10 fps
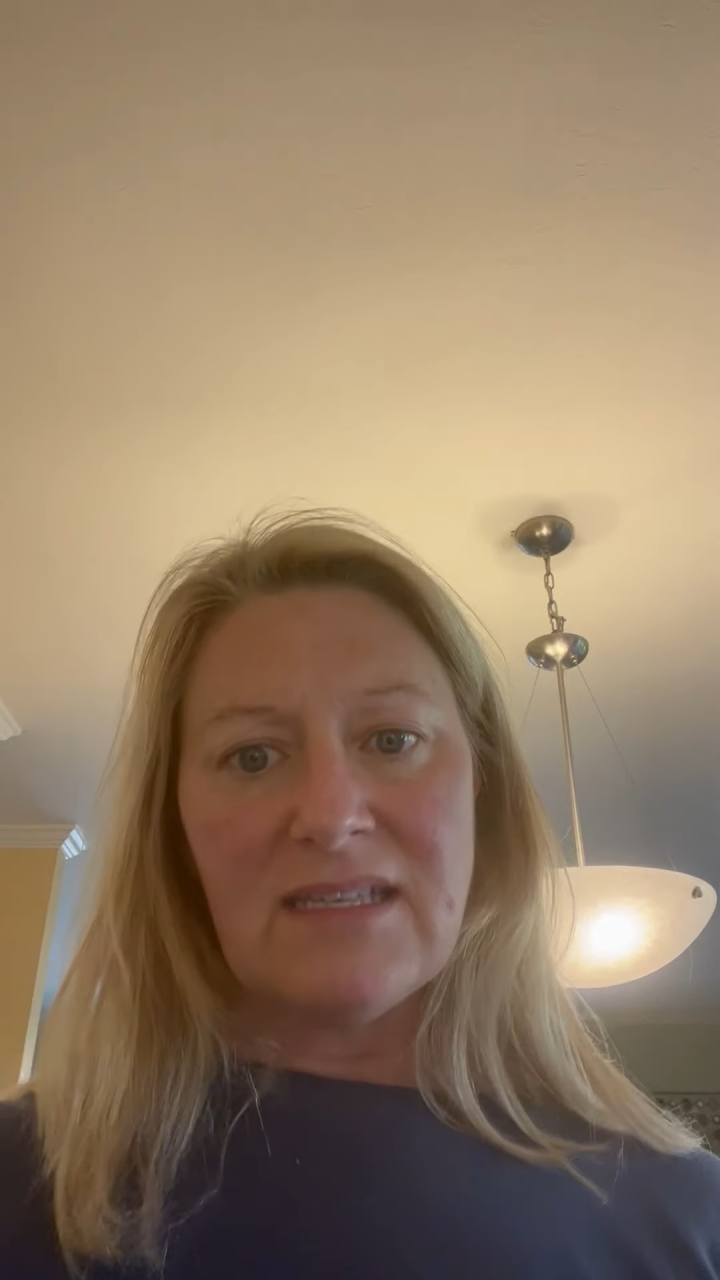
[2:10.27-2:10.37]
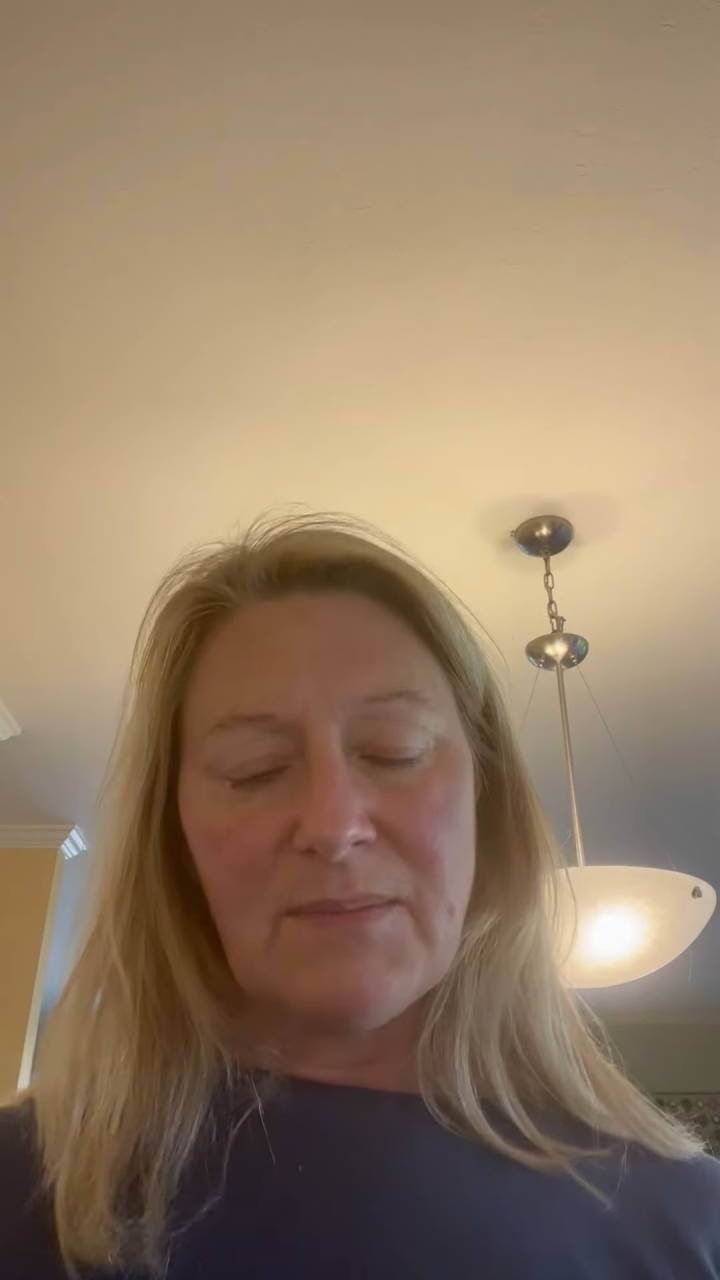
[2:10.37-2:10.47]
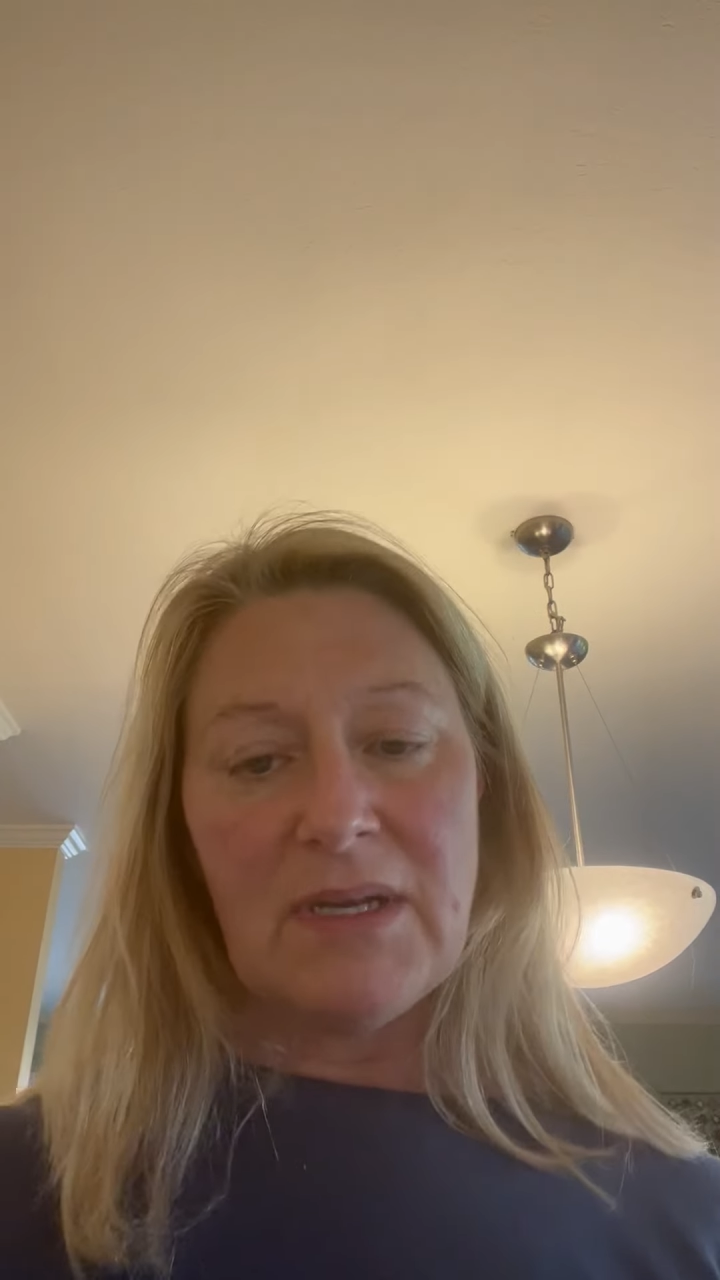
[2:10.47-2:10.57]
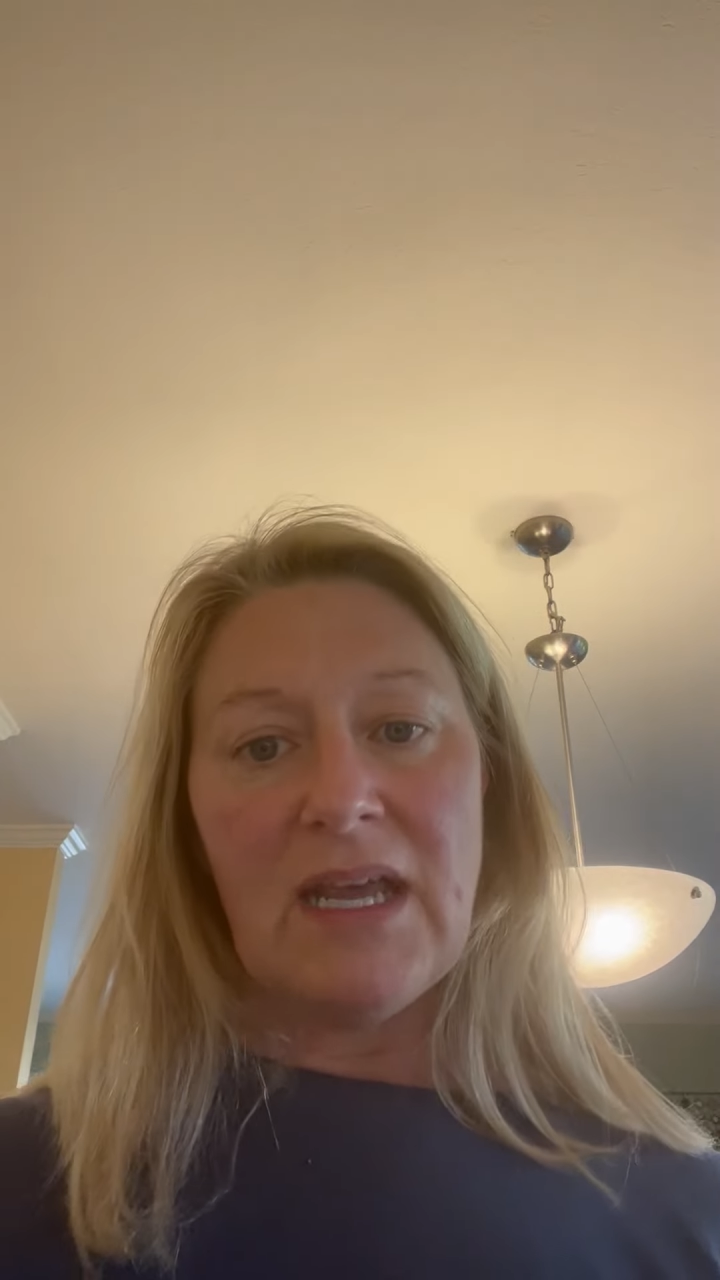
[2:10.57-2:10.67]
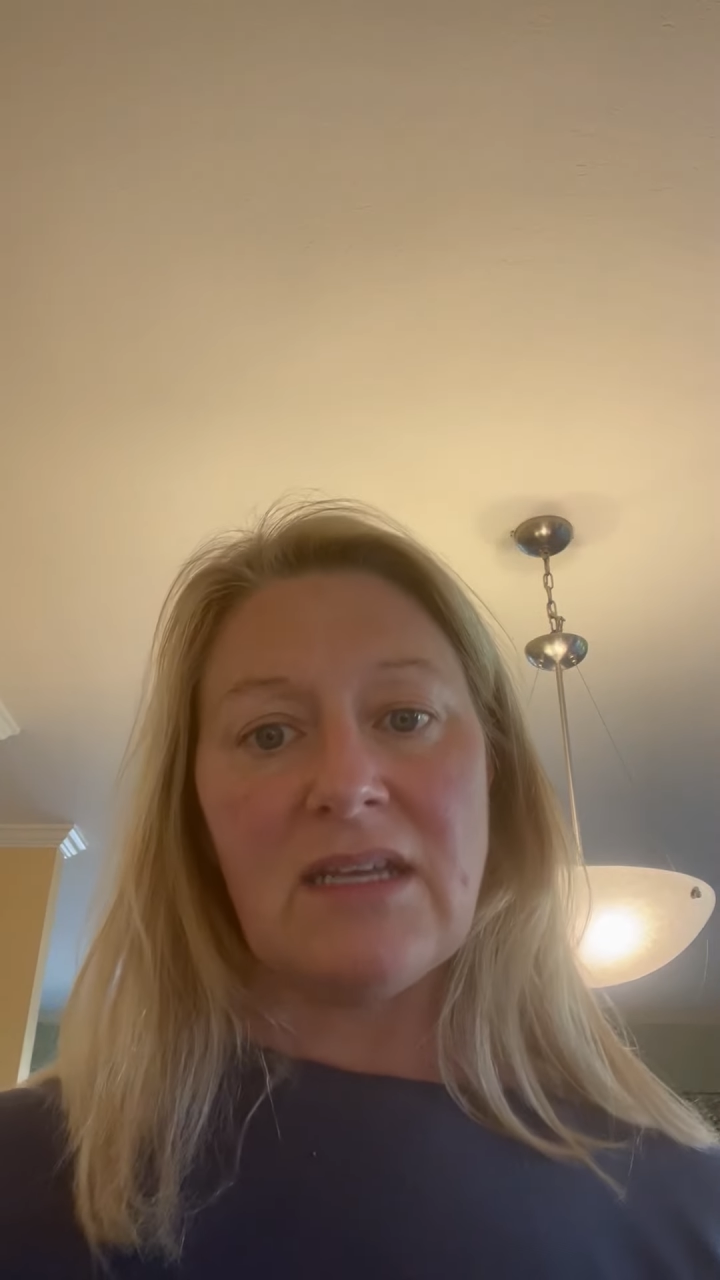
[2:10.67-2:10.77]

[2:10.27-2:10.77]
has been